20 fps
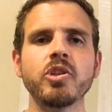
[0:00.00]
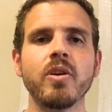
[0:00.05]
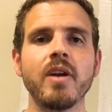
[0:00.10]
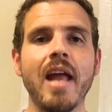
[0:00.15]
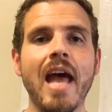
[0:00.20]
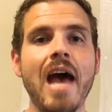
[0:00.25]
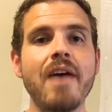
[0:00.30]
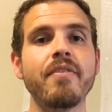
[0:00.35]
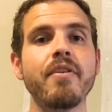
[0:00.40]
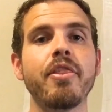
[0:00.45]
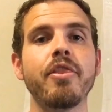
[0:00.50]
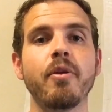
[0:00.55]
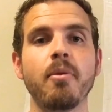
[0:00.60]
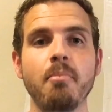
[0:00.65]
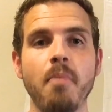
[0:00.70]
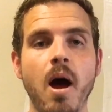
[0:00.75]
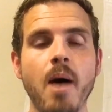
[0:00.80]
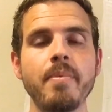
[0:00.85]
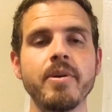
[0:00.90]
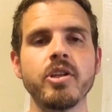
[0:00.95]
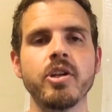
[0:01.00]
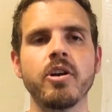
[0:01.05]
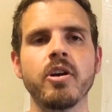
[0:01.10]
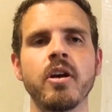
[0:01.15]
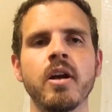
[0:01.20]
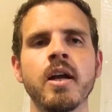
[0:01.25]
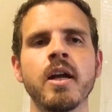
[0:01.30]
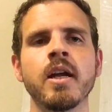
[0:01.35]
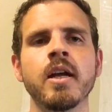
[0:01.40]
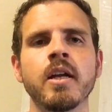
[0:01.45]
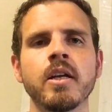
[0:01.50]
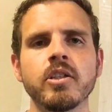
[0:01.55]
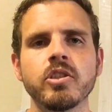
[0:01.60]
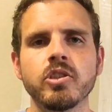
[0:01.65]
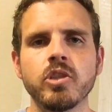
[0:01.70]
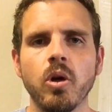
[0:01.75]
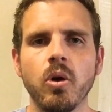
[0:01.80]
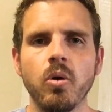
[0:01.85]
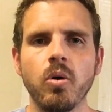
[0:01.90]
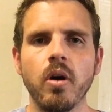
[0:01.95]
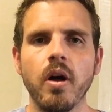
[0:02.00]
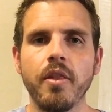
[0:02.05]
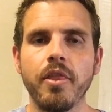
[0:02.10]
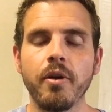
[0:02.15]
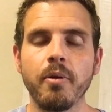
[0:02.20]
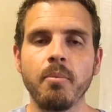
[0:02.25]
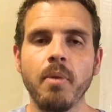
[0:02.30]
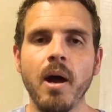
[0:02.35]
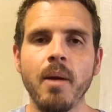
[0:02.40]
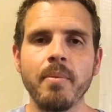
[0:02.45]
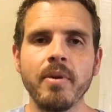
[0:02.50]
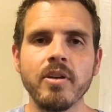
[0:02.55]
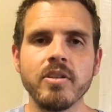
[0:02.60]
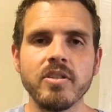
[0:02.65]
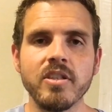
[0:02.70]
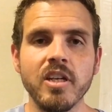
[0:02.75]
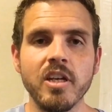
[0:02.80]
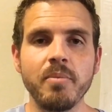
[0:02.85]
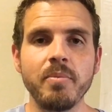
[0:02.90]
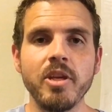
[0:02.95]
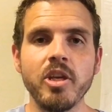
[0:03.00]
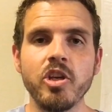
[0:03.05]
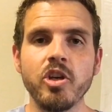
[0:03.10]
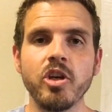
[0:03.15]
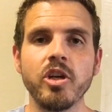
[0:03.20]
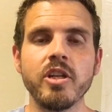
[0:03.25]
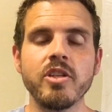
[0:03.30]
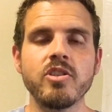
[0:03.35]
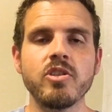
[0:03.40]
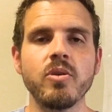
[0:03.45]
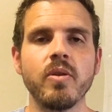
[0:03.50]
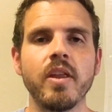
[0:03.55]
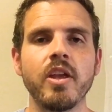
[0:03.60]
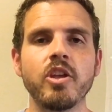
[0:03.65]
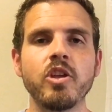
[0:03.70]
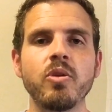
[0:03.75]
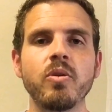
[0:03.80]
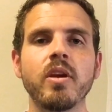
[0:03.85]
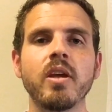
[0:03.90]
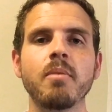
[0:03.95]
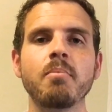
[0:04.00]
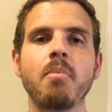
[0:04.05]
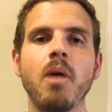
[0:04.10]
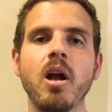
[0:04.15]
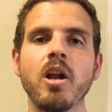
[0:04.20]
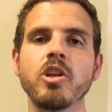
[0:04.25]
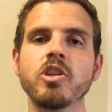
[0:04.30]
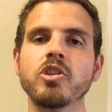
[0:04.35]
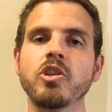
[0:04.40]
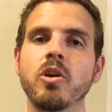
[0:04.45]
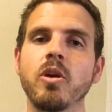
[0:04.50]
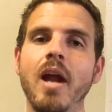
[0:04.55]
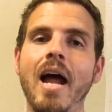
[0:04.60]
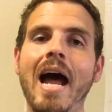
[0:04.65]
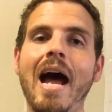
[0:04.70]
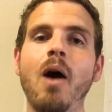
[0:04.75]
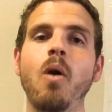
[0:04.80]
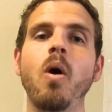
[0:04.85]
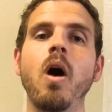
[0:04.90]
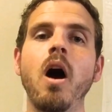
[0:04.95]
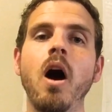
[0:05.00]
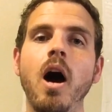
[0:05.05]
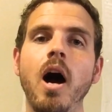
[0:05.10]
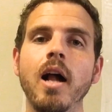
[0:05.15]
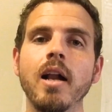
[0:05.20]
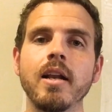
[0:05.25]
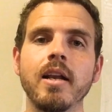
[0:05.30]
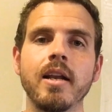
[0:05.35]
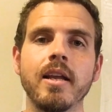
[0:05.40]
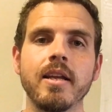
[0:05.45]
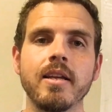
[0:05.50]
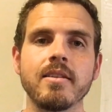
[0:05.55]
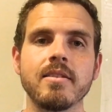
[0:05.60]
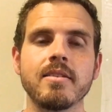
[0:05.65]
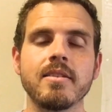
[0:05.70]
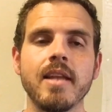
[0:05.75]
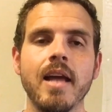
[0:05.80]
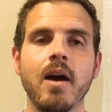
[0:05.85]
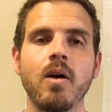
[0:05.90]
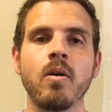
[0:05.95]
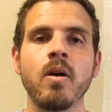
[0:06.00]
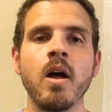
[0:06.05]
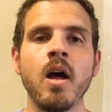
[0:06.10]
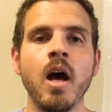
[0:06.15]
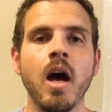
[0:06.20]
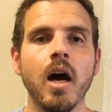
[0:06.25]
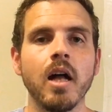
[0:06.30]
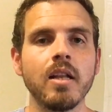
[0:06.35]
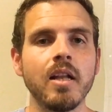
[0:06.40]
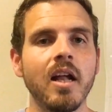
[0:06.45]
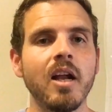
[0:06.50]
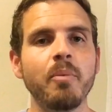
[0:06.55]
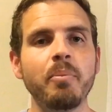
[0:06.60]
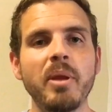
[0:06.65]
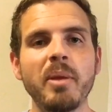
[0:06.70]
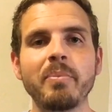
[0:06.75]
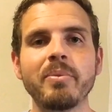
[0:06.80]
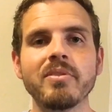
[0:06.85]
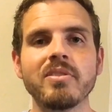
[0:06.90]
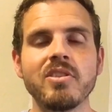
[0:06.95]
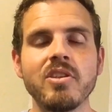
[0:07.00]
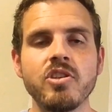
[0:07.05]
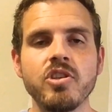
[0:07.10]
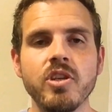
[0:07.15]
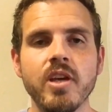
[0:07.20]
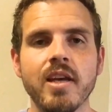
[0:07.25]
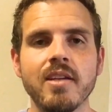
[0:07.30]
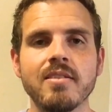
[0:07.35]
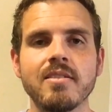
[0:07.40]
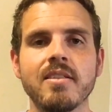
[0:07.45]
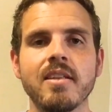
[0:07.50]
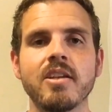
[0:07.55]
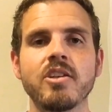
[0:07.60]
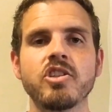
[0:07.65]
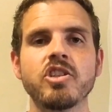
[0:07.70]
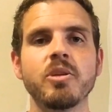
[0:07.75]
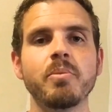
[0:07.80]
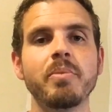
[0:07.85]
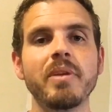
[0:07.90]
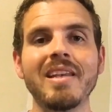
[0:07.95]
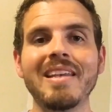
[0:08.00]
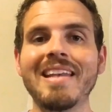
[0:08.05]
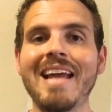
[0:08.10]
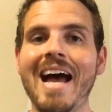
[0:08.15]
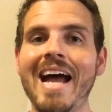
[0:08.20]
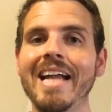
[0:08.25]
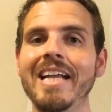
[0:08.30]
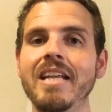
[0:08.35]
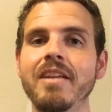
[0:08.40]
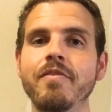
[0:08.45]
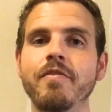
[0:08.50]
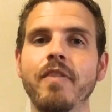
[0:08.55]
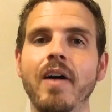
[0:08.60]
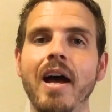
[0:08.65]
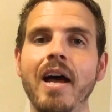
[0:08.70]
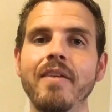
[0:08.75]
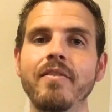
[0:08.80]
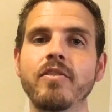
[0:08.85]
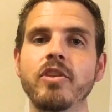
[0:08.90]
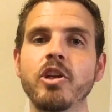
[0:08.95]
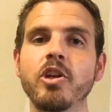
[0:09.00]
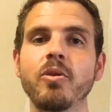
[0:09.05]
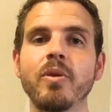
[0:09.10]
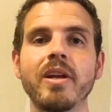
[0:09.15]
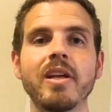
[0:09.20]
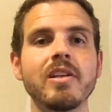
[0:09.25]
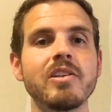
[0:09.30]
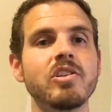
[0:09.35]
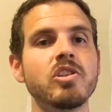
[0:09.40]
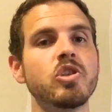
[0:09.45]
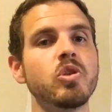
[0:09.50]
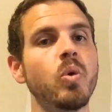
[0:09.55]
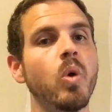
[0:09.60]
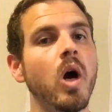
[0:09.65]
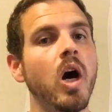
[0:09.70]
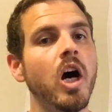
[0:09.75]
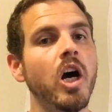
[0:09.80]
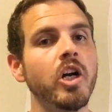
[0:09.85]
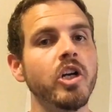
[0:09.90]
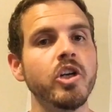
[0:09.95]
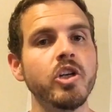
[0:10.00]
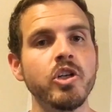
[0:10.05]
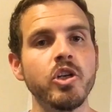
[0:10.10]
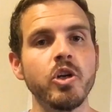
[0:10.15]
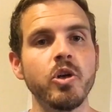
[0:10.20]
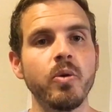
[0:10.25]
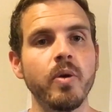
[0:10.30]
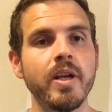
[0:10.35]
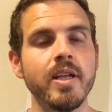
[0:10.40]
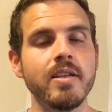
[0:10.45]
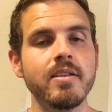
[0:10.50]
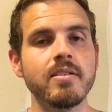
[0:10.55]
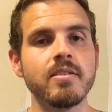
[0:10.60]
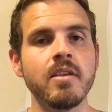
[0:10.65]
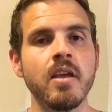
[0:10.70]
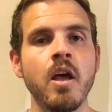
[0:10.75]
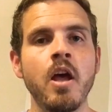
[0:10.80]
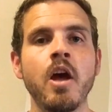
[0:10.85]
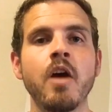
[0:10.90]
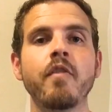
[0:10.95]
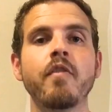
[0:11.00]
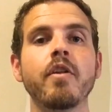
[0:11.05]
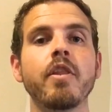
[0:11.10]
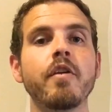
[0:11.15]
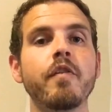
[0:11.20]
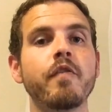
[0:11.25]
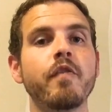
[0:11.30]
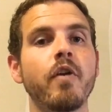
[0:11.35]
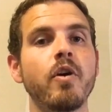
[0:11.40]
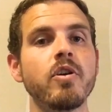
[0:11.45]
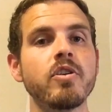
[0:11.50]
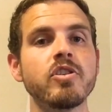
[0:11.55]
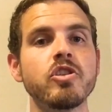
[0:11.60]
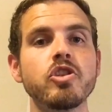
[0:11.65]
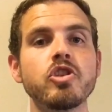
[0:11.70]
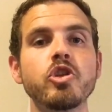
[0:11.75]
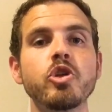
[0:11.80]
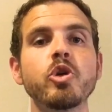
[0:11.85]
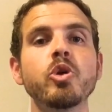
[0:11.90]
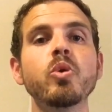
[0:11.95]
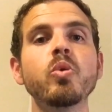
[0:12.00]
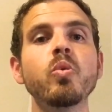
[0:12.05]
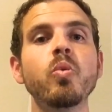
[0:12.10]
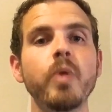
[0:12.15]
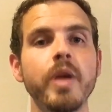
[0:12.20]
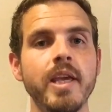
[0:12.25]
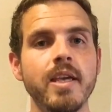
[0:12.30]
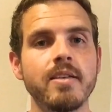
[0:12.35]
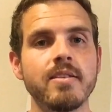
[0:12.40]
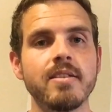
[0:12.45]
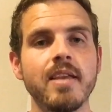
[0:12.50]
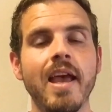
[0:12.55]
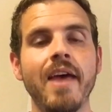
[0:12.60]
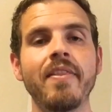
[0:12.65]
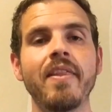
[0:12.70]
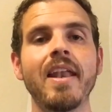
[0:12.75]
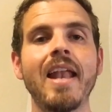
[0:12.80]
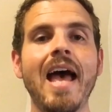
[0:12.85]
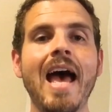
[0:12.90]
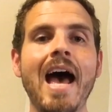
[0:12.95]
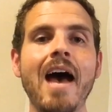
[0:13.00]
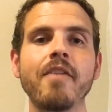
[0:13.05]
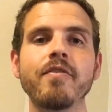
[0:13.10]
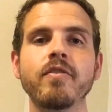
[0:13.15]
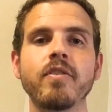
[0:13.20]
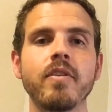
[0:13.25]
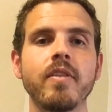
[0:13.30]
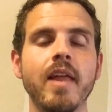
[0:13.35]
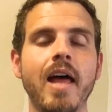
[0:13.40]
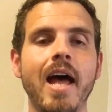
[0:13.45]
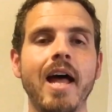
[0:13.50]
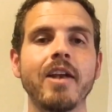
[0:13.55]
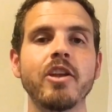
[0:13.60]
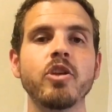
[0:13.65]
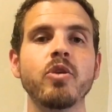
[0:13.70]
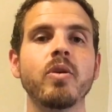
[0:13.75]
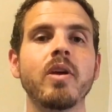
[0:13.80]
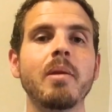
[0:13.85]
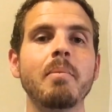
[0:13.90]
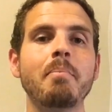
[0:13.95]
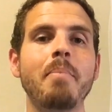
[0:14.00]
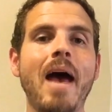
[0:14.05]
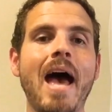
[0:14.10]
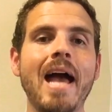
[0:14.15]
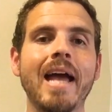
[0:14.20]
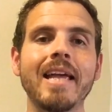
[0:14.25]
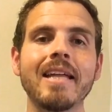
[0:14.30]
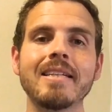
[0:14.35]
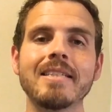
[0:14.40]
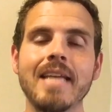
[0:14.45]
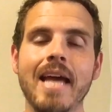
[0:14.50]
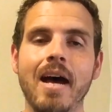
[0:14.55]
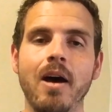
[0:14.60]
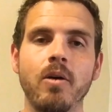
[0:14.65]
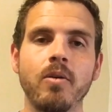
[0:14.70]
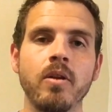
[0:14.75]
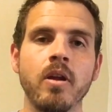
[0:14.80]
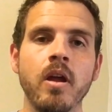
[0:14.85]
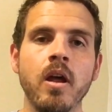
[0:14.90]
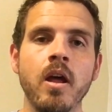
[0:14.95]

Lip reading: and have a thermometer. So a thermometer is gonna be good so that you can monitor how hot it is. Now, a lot of people suggest that it should be 95 degrees to 100 degrees for the first 2 weeks. And then after that, you can back it down